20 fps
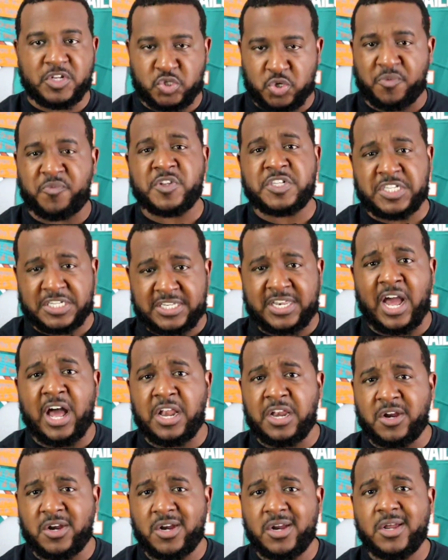So if it's
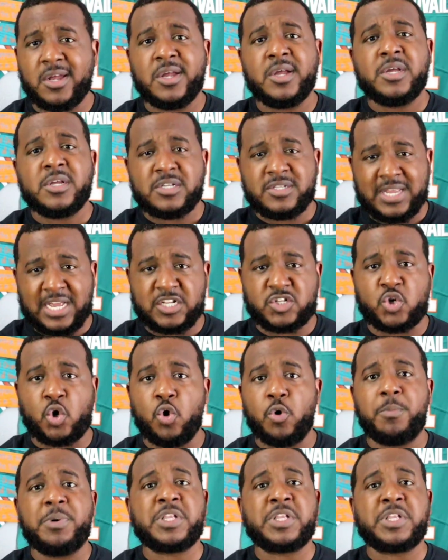$1, that's cool.